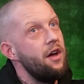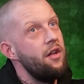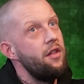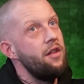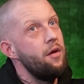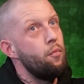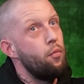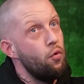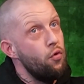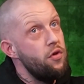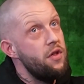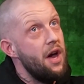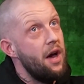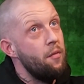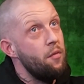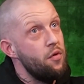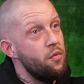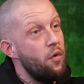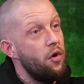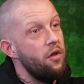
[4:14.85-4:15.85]
the boys that I
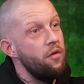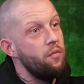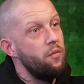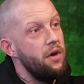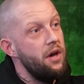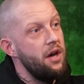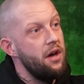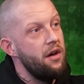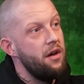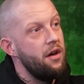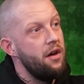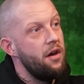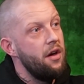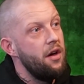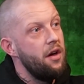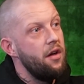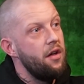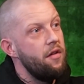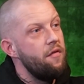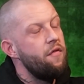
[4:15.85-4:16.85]
was working with,
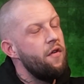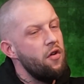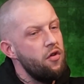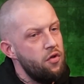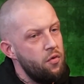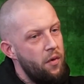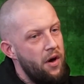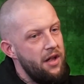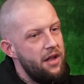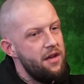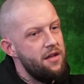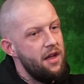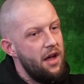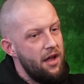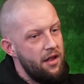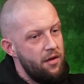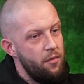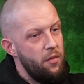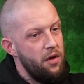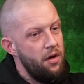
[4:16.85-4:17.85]
first squad I
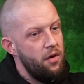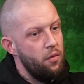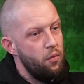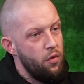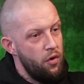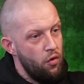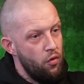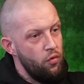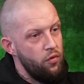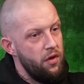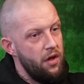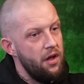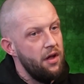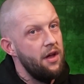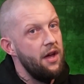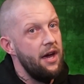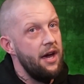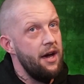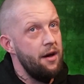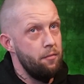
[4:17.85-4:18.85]
started with were older,
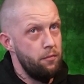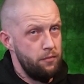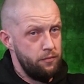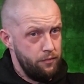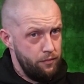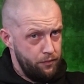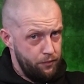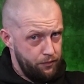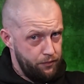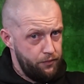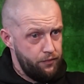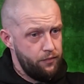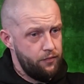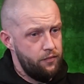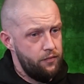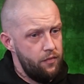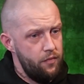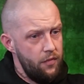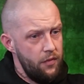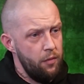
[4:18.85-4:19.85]

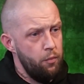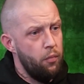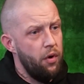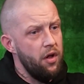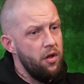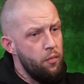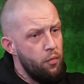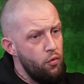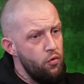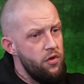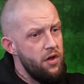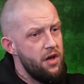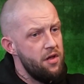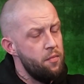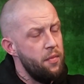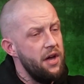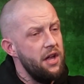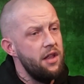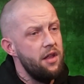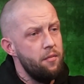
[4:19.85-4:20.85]
but the boys I
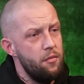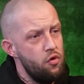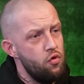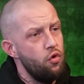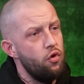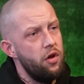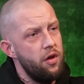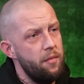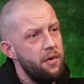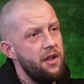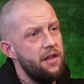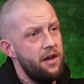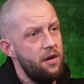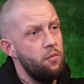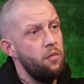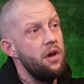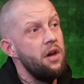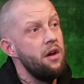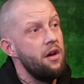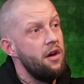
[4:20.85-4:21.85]
spent the majority of my
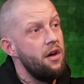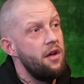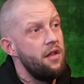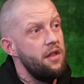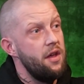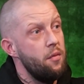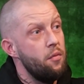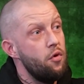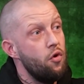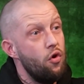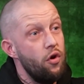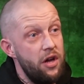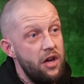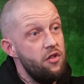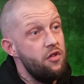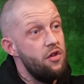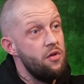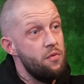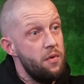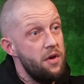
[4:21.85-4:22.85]
time with, they were all ages